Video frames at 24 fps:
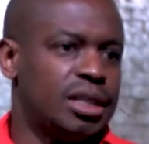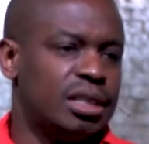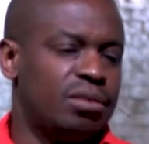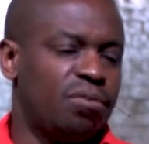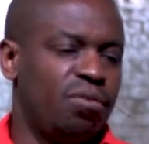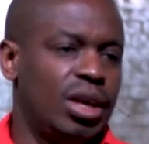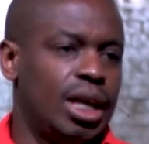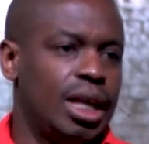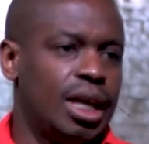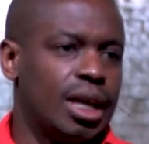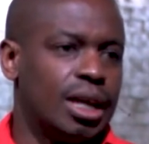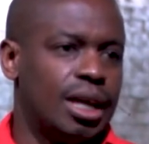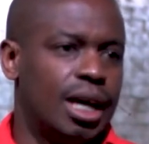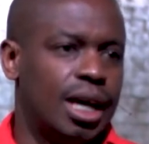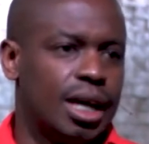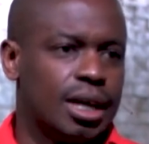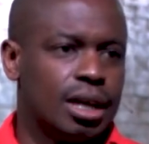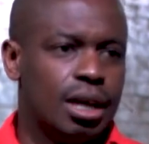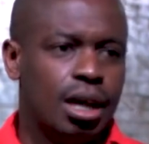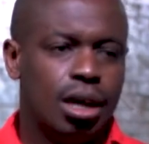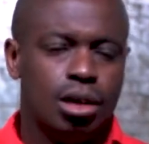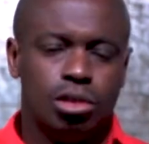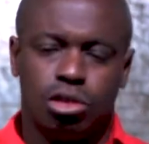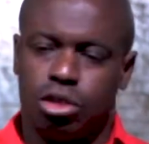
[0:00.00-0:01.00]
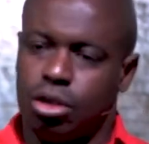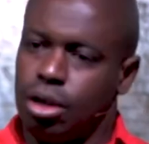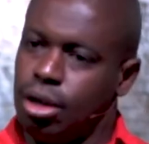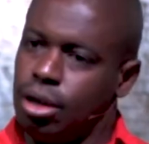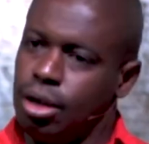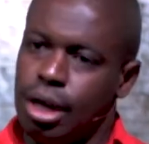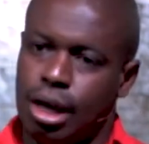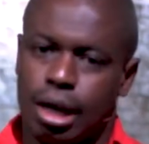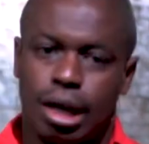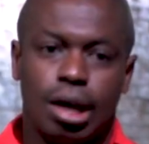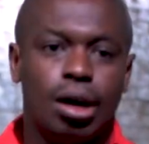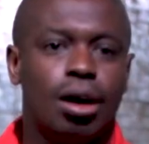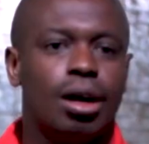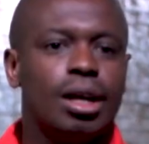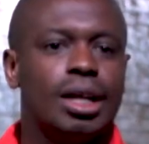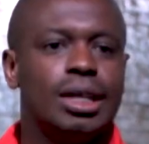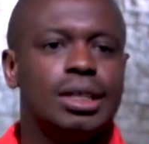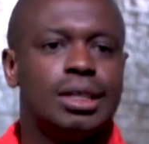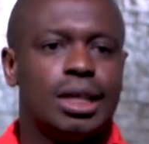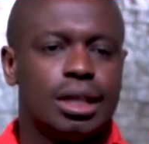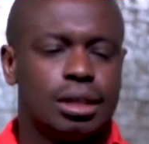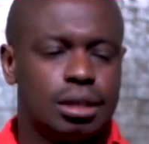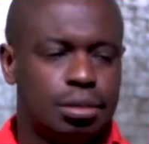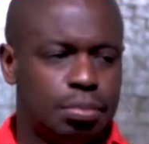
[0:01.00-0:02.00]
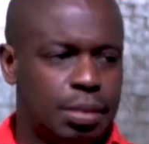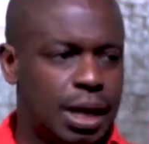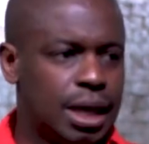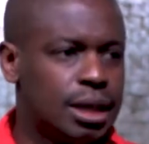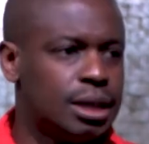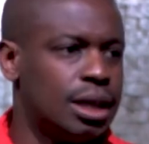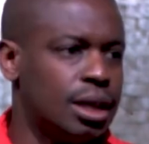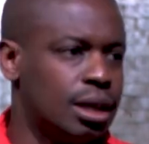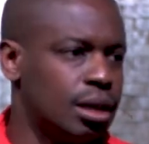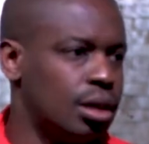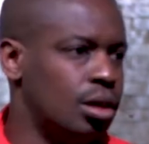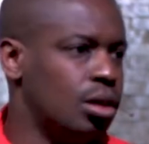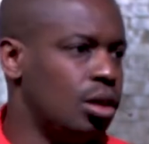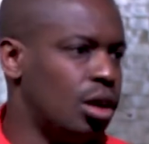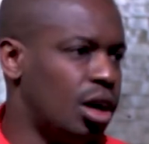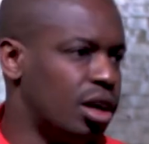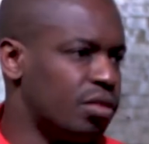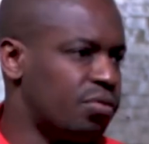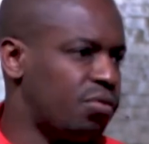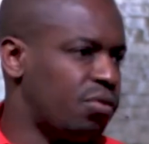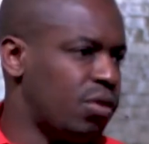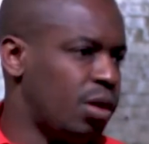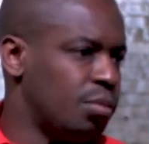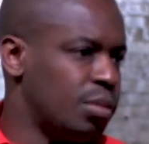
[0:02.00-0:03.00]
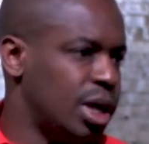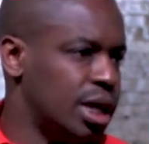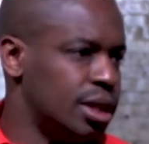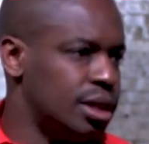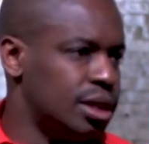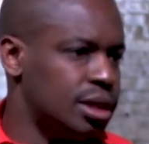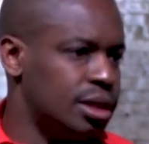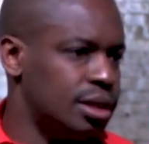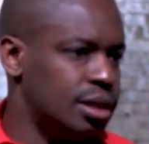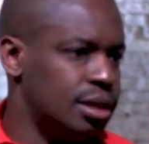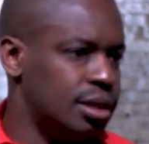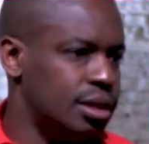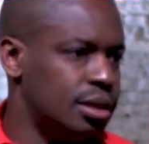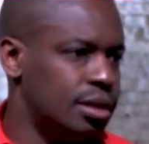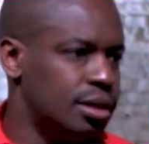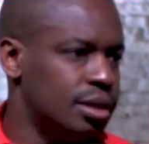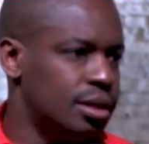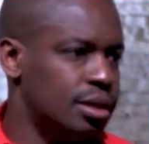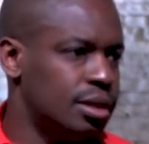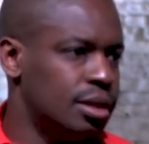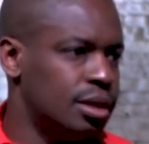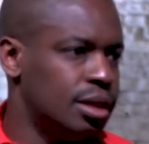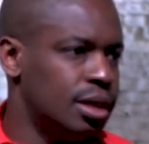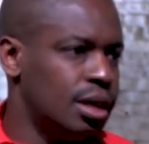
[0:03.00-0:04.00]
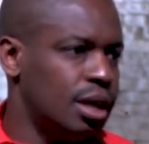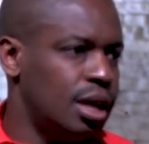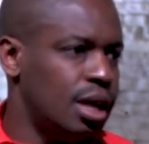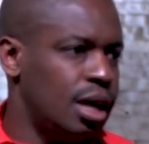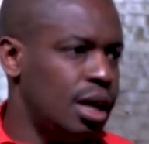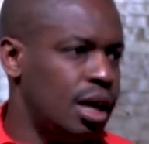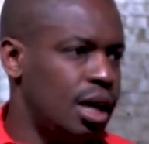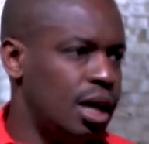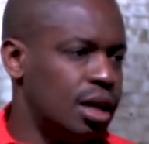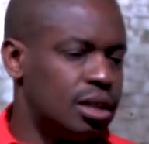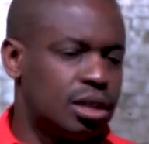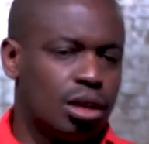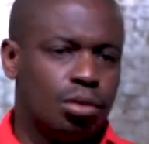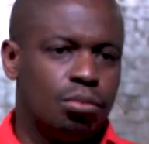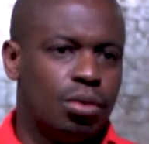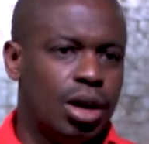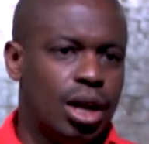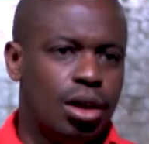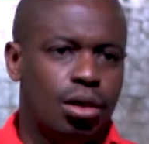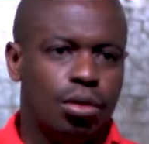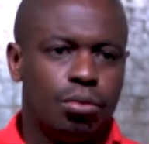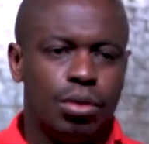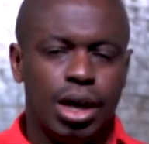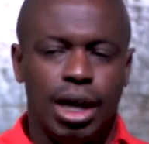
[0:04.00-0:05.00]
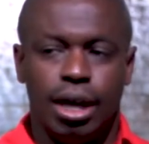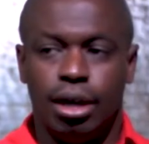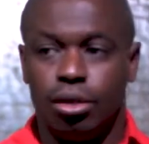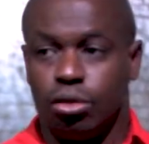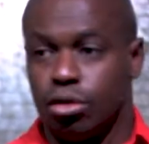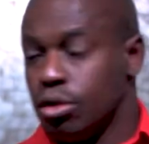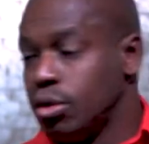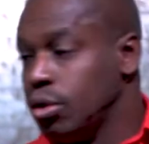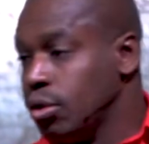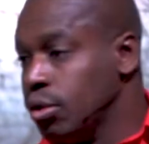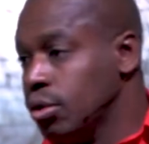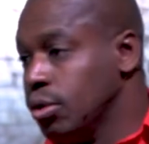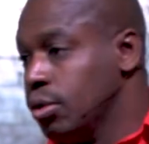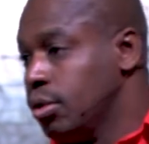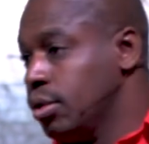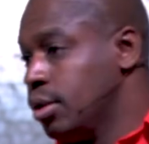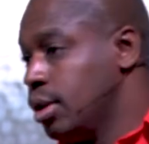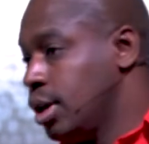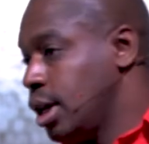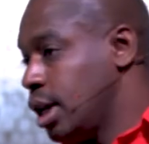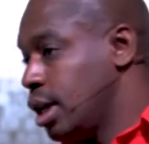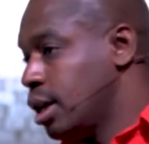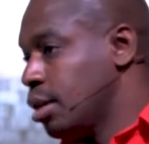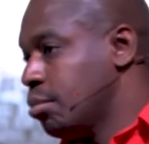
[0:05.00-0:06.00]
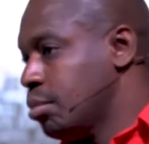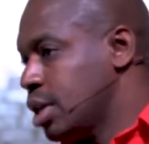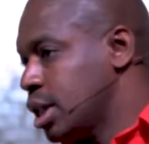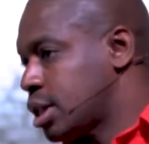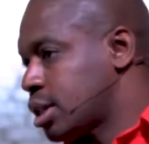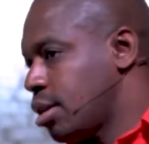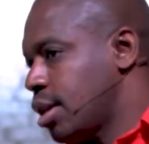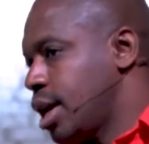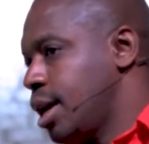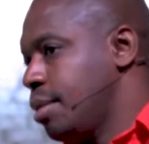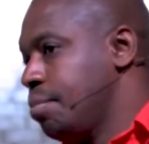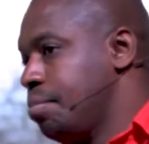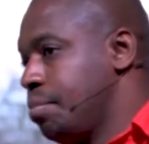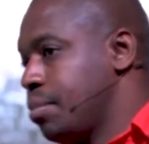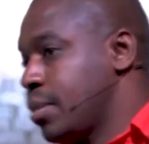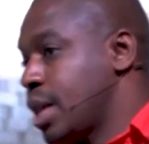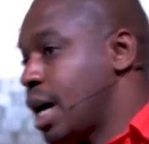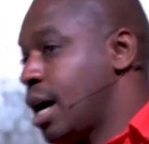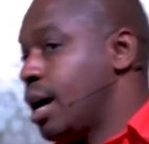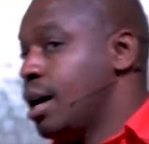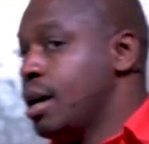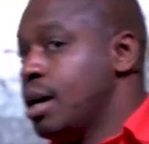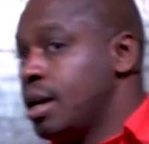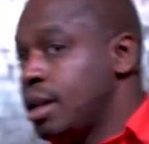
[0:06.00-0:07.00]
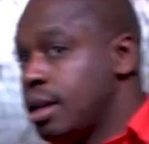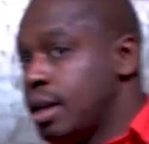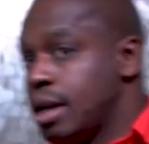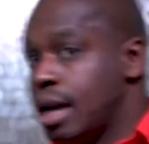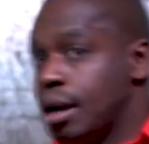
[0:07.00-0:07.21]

feeling like, sure, God is expecting a lot from us. And so what are we to do in the midst of that? Now, the